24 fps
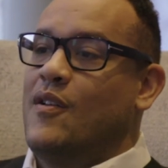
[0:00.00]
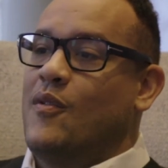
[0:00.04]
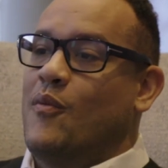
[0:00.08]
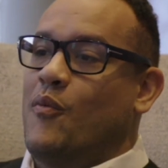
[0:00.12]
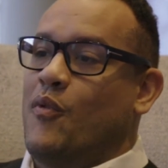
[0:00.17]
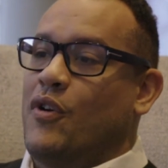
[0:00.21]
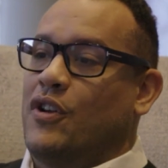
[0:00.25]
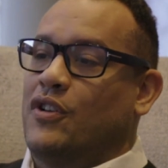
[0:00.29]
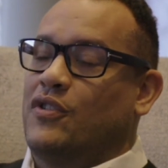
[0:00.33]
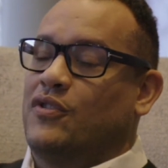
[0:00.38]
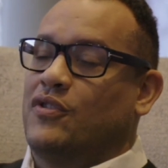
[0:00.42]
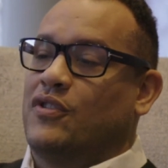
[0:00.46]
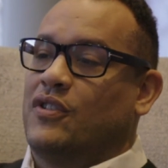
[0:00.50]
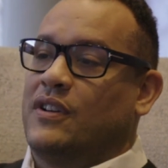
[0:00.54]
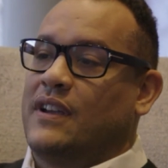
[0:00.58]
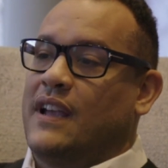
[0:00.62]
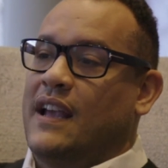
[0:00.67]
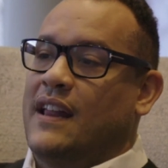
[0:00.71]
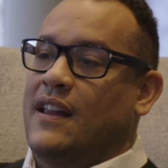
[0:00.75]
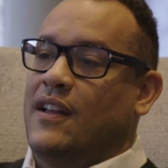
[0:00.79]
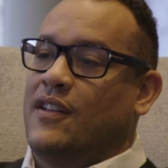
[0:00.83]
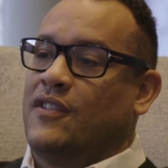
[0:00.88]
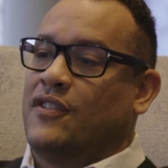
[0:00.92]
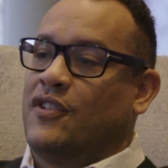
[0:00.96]
where you look
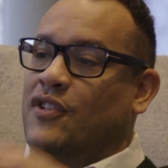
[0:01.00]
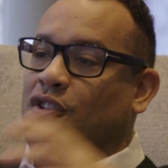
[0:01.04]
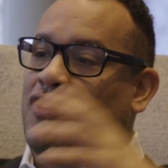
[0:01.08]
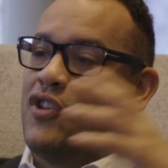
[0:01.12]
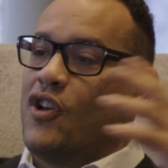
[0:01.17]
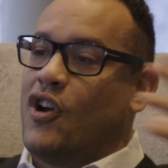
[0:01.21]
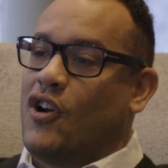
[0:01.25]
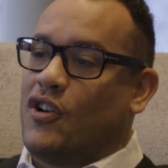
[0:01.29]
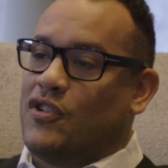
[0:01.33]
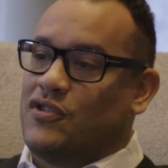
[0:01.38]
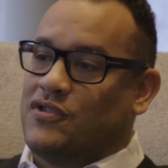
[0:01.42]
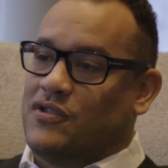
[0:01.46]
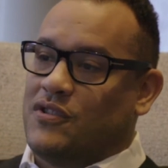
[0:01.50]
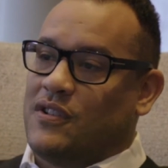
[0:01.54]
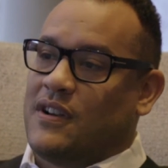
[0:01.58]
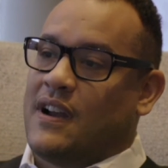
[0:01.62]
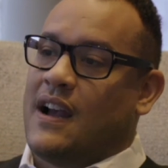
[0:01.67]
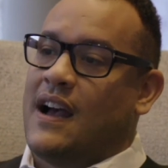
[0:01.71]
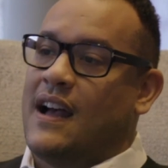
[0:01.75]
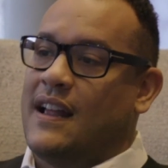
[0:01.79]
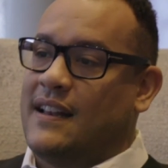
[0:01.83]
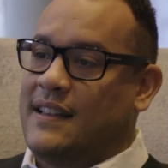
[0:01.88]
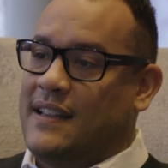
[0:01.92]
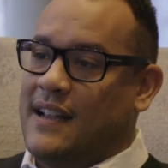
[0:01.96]
at the larger
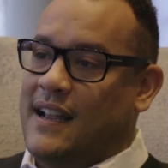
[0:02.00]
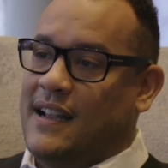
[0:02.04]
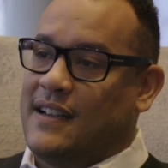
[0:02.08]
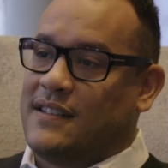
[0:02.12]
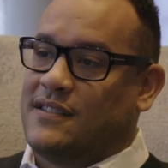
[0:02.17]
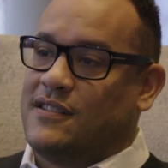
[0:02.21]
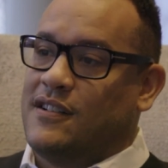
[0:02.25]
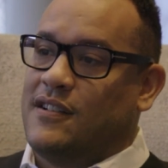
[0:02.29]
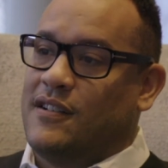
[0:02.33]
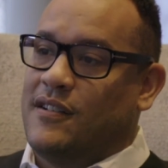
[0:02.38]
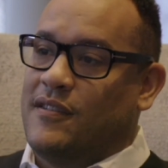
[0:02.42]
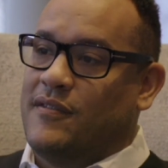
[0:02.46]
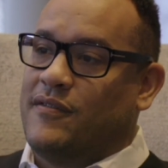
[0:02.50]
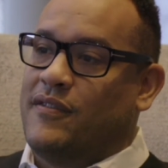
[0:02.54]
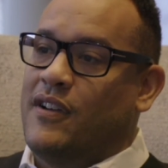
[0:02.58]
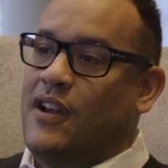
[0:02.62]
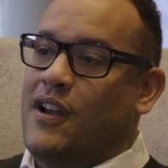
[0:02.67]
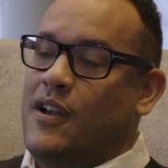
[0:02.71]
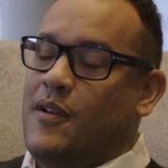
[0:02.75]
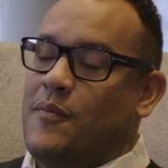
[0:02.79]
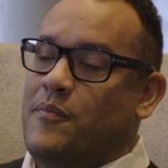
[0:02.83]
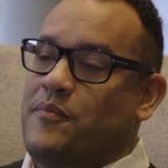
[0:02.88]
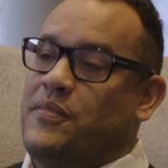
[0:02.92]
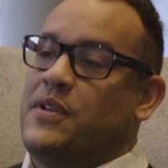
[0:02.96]
context of
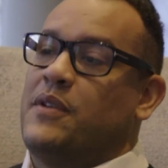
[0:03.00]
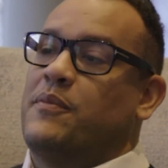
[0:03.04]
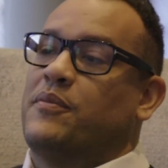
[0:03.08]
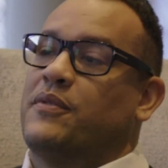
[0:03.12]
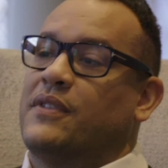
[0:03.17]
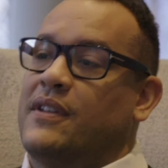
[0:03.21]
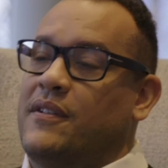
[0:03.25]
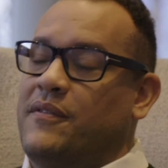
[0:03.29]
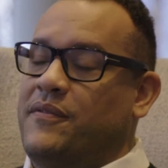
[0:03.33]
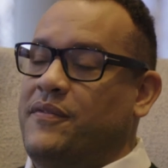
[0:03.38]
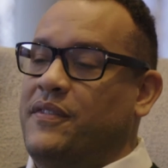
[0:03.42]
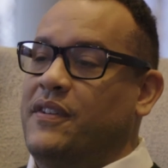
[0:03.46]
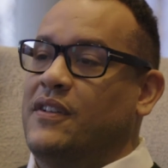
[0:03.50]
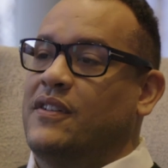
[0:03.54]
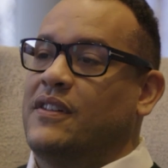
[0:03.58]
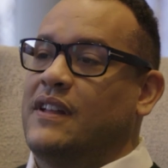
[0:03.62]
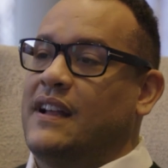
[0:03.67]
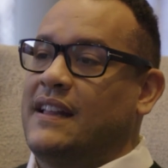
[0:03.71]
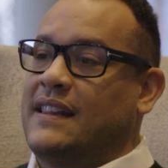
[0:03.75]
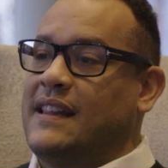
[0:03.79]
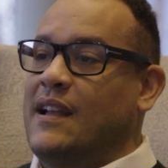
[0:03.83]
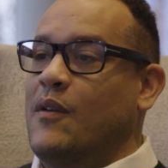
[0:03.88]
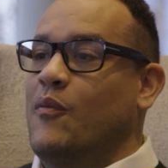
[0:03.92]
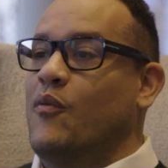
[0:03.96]
people that feel
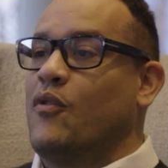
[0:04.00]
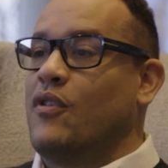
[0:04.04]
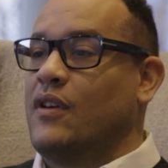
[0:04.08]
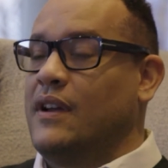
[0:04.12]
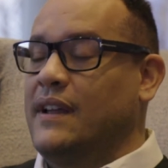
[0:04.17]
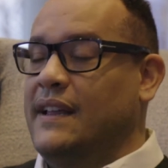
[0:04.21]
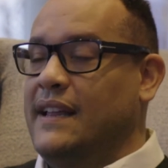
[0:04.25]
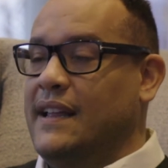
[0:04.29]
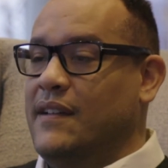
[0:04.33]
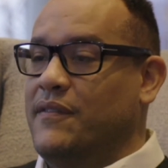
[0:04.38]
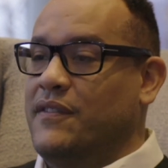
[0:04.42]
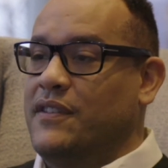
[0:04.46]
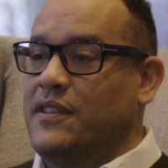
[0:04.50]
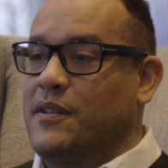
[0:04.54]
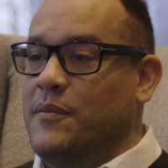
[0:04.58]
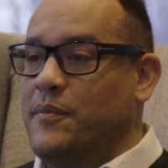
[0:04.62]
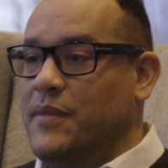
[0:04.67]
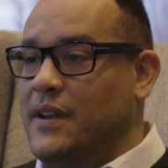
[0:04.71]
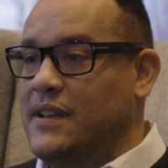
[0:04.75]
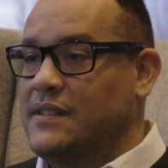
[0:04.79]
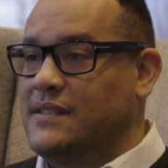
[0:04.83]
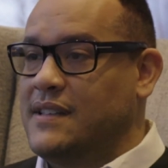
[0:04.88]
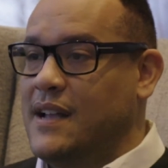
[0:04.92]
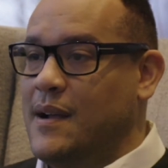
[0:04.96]
like they weren't given the
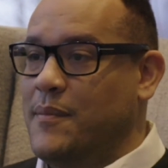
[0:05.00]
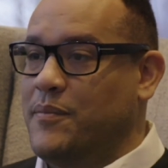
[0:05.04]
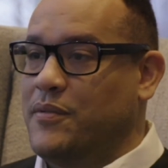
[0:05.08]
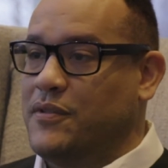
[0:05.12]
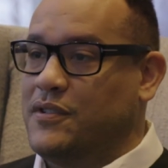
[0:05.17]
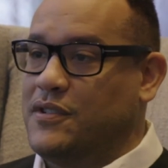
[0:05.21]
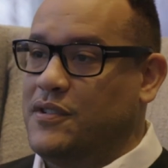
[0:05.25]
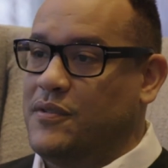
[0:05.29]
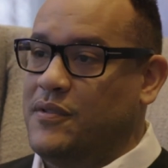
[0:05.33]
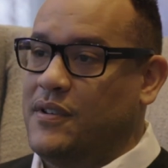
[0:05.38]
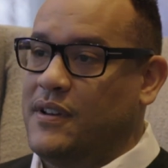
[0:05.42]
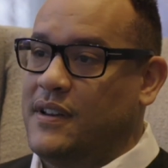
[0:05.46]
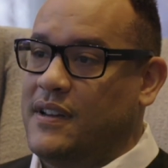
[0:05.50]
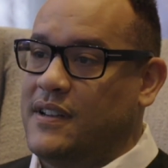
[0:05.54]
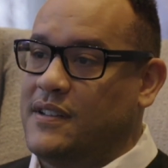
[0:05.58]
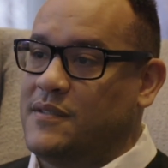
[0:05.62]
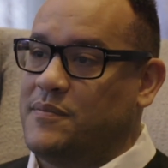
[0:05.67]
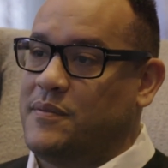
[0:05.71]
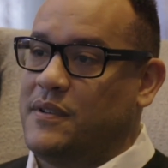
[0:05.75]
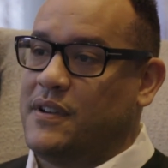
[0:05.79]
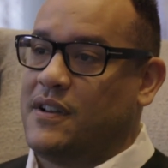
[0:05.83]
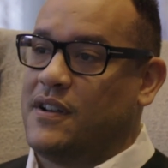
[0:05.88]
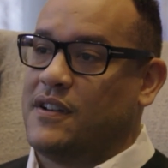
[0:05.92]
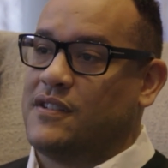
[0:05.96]
best
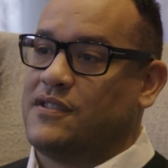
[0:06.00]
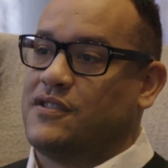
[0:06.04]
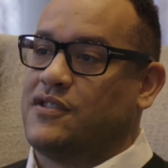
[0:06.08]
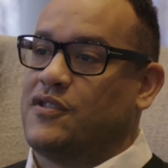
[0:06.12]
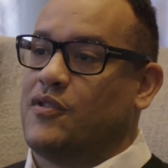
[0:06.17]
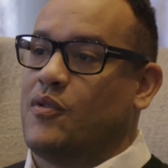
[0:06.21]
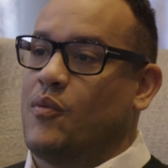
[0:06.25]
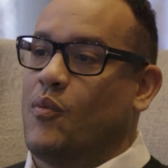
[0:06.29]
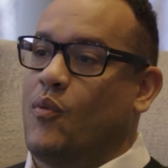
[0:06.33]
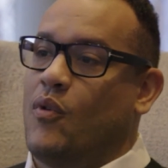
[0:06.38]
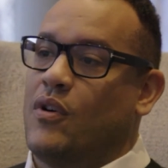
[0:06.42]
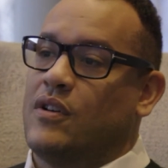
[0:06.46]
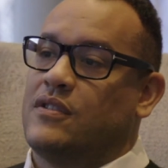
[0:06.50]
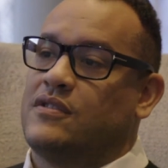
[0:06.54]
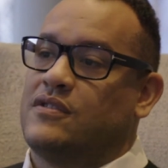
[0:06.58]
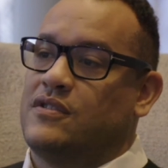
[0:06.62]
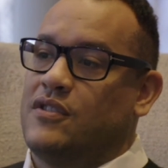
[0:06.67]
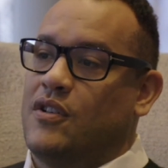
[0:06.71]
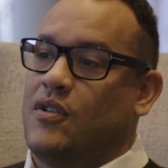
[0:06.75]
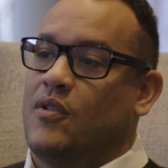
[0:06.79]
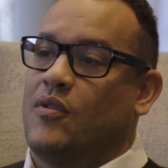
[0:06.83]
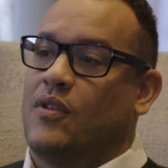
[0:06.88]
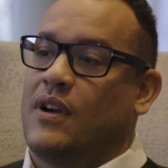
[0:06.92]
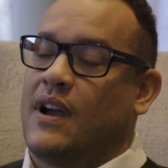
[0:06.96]
opportunities because there was
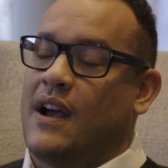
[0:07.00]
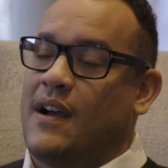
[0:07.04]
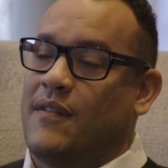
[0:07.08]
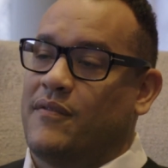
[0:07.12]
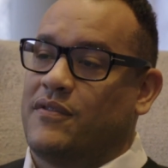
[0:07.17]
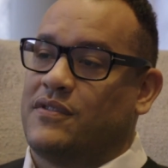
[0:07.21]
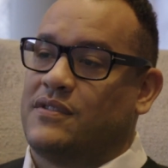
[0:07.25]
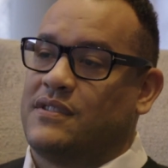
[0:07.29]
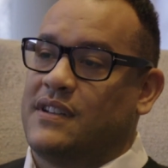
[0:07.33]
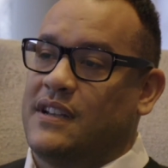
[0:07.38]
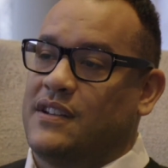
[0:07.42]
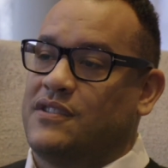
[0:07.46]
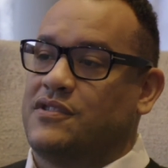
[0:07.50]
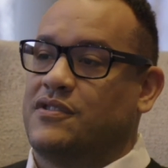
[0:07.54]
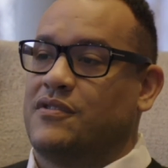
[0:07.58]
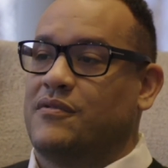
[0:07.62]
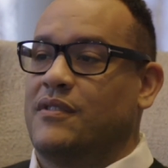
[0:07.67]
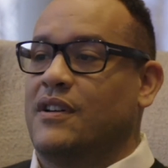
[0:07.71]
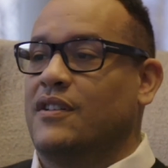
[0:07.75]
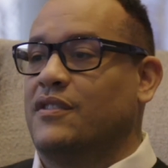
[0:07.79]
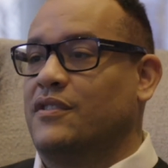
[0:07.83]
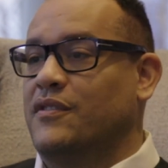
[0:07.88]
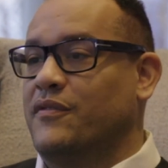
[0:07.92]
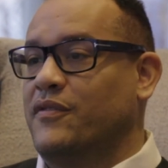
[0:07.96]
no conversation
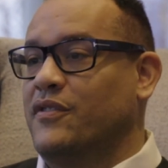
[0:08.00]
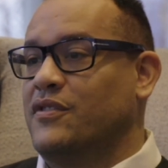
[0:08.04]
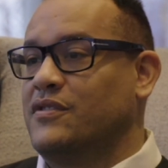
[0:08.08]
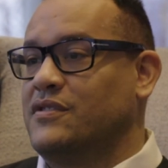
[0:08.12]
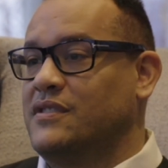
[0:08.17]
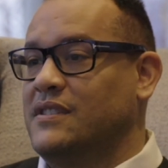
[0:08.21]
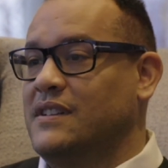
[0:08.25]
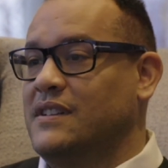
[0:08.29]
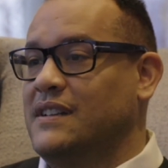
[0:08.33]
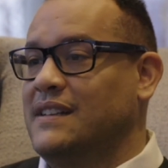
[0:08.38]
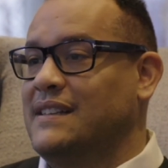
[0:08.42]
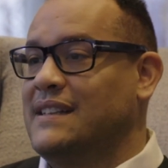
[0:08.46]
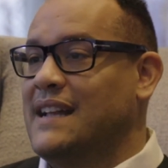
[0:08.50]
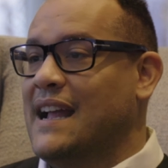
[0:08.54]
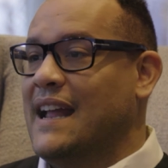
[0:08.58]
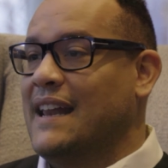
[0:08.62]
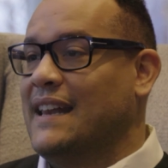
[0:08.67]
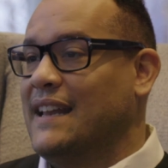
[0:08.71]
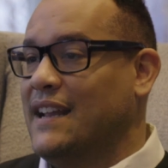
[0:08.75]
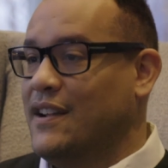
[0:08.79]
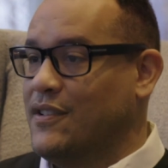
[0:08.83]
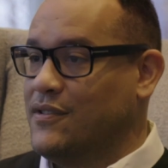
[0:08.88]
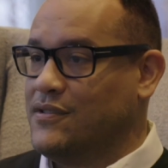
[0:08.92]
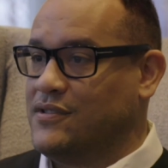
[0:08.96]
around diversity
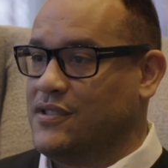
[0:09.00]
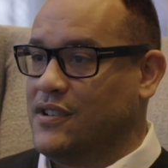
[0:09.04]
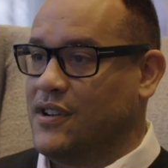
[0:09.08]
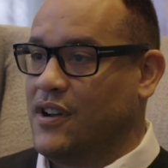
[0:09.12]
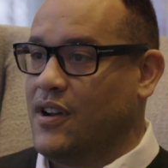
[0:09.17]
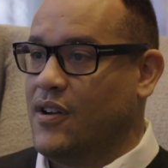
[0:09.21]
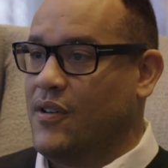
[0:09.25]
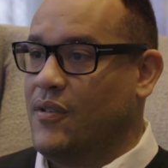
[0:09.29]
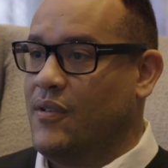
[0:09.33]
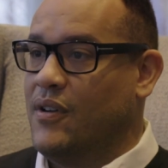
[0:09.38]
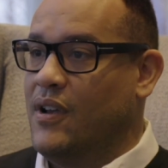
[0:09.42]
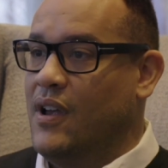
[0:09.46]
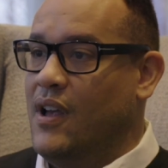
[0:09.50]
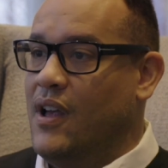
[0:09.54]
10 years ago.